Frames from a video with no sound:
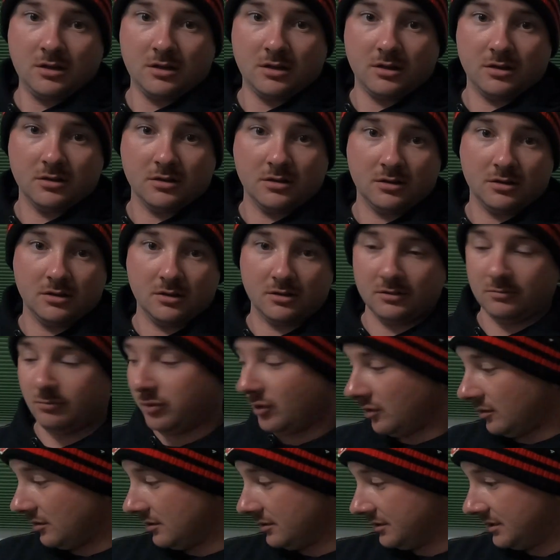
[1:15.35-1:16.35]
the
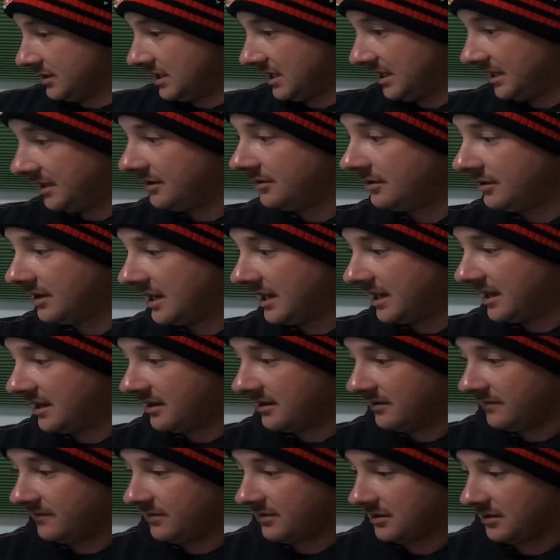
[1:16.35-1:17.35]
poles I do
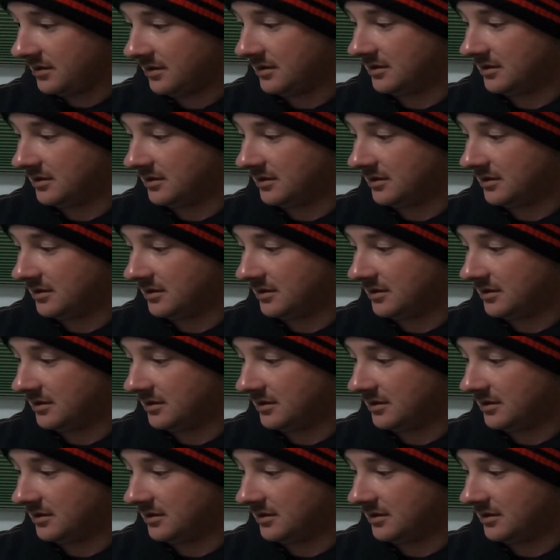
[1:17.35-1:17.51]
have.